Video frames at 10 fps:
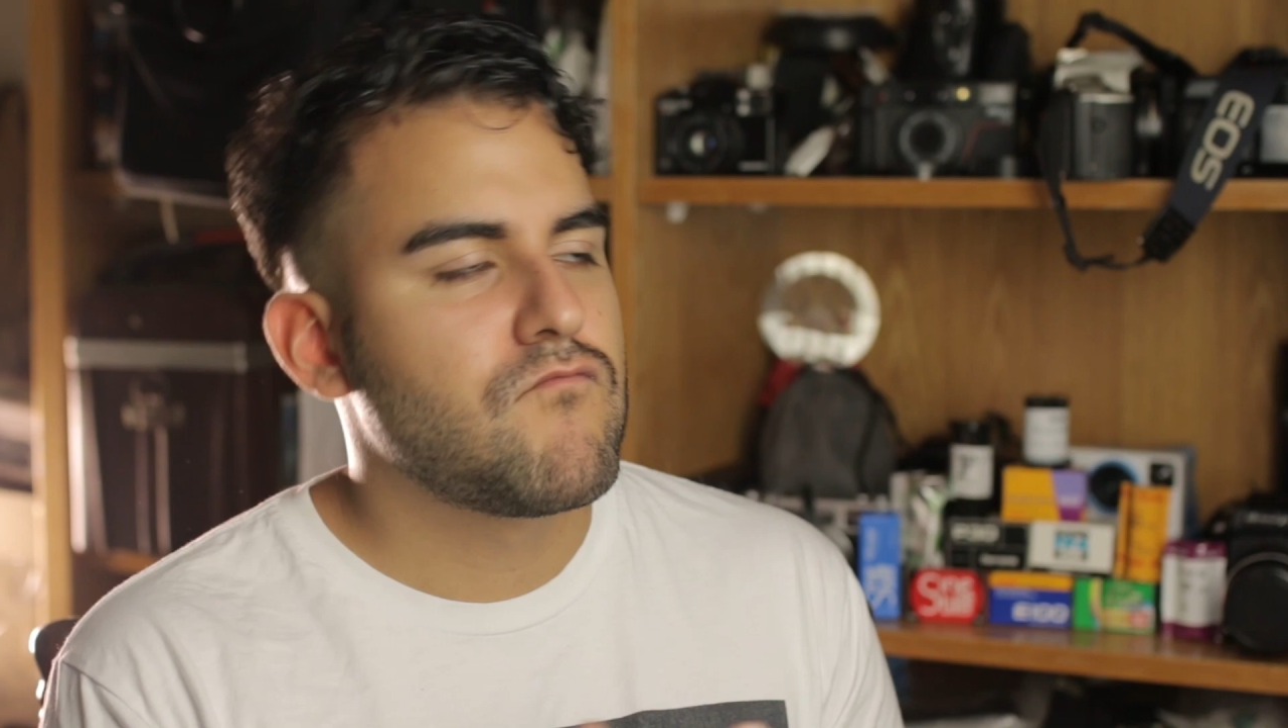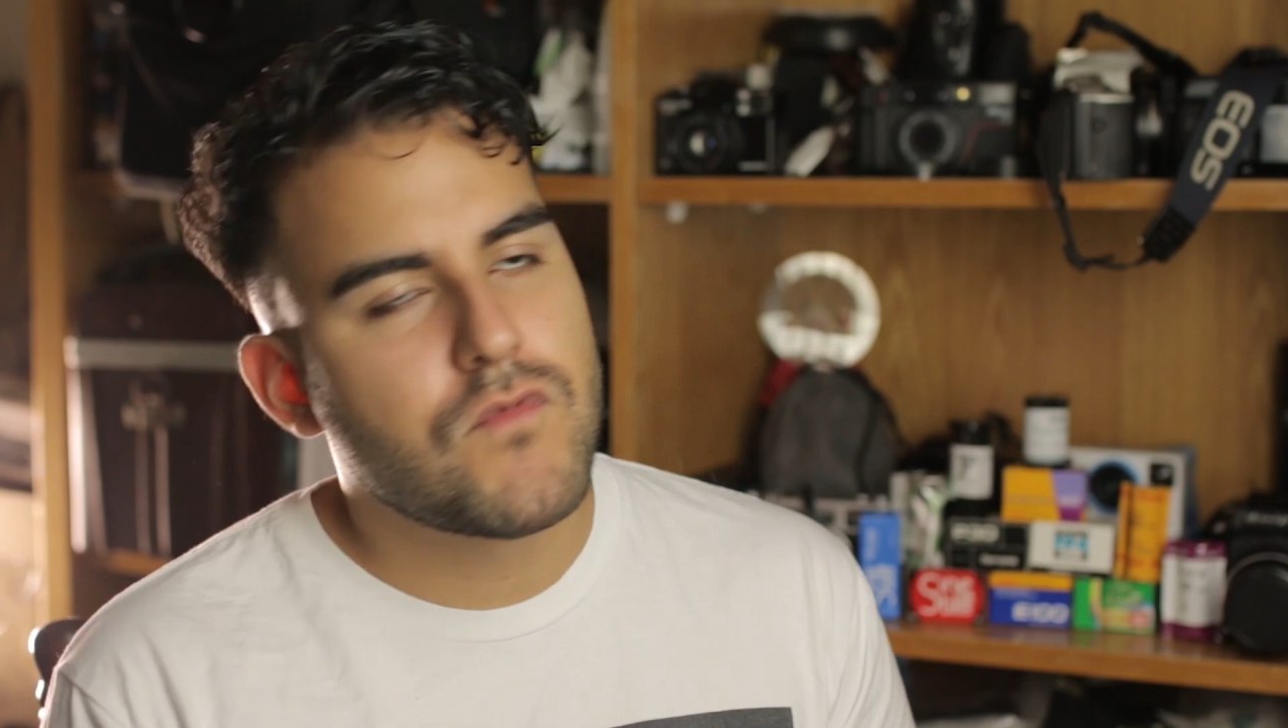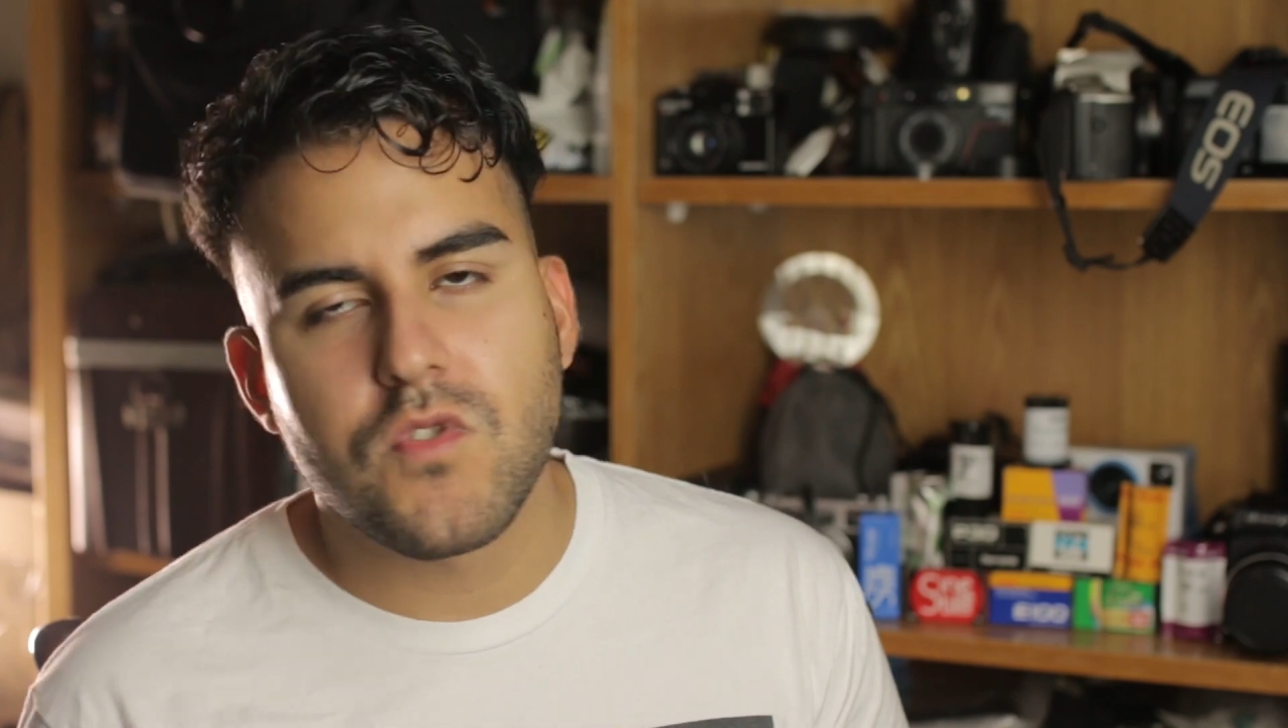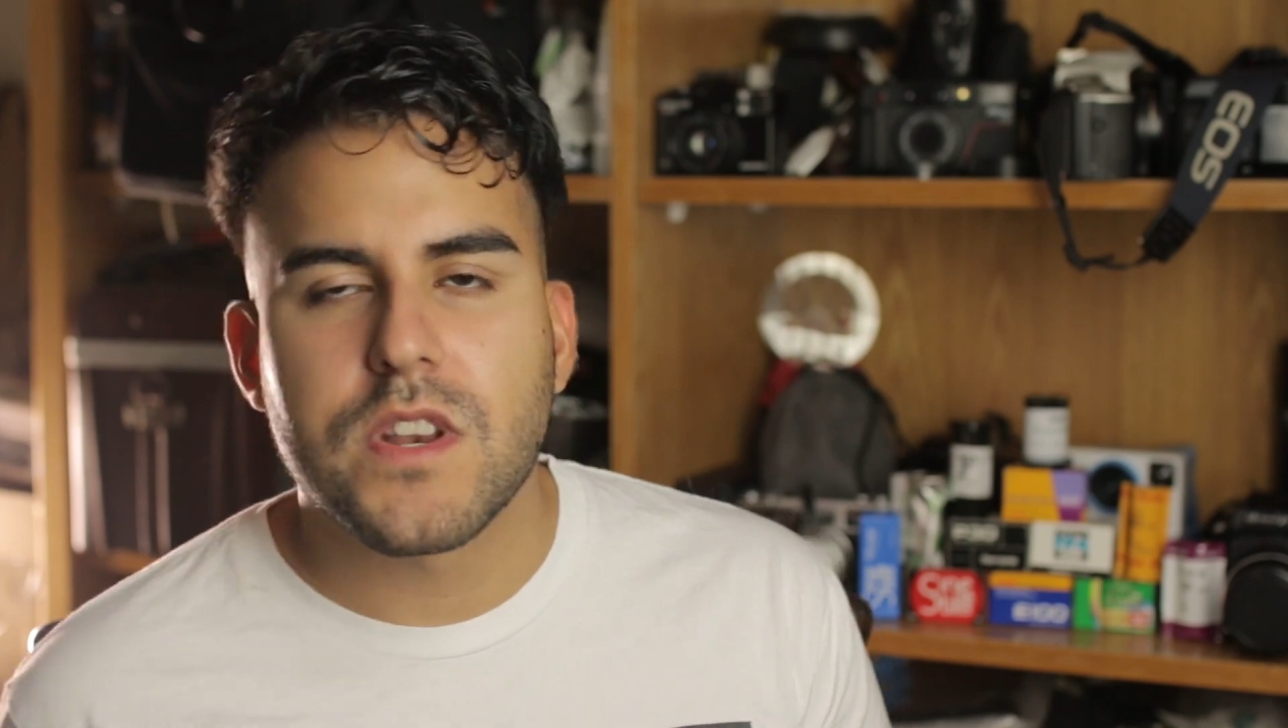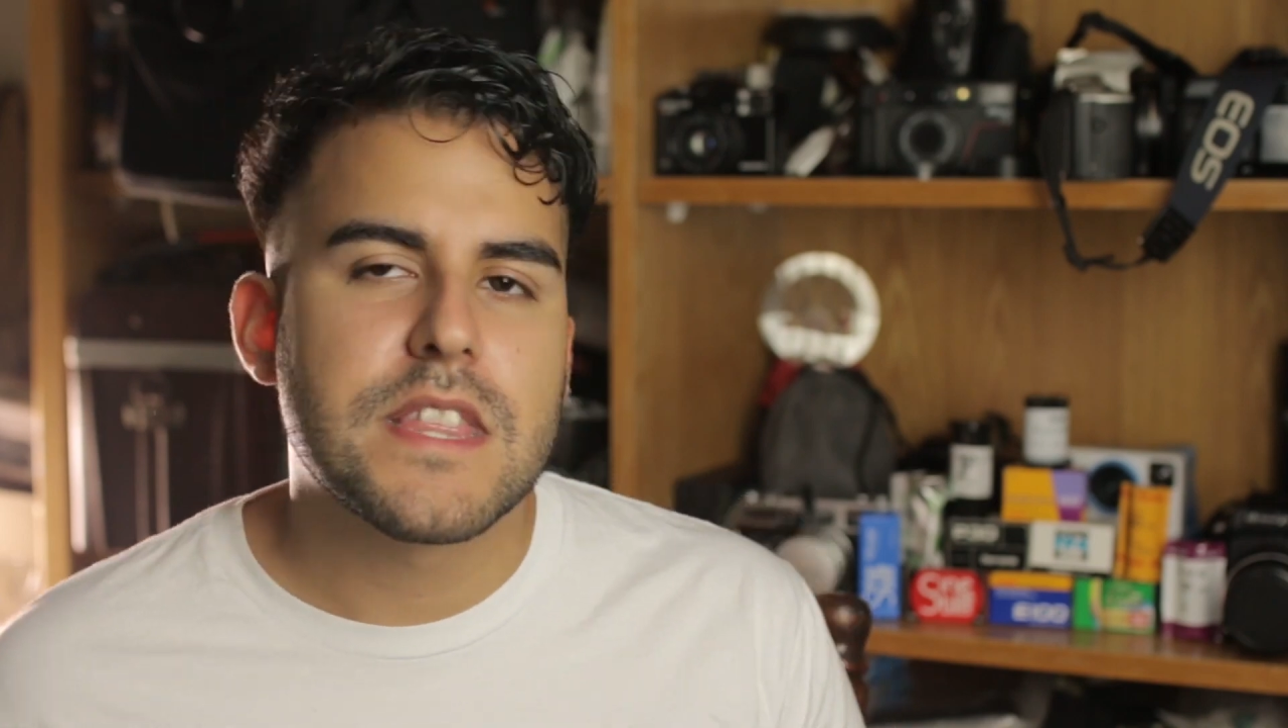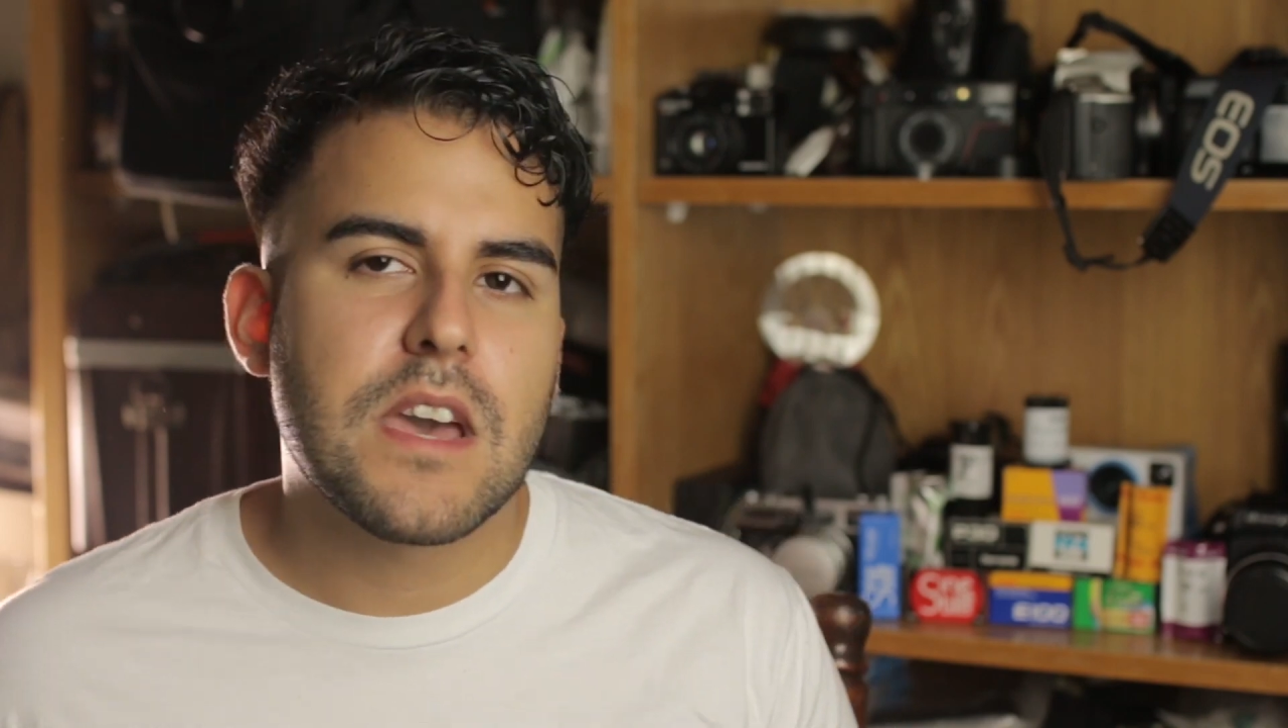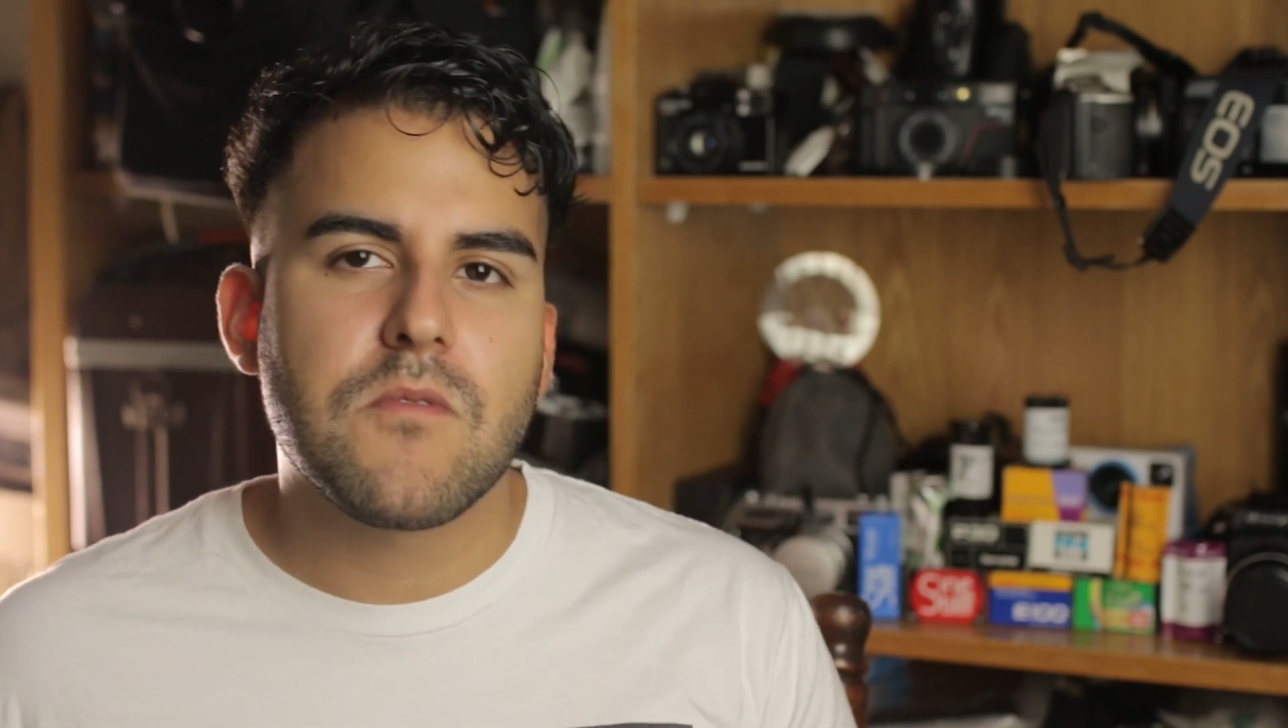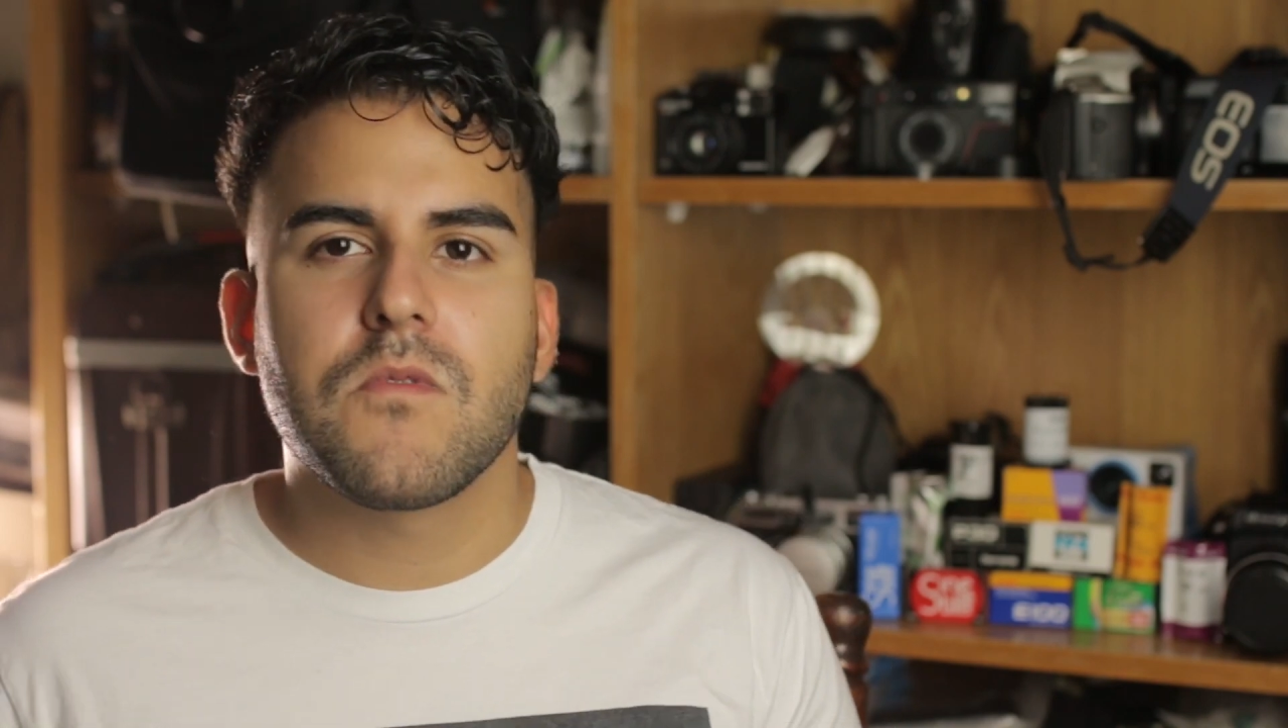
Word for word: do it in that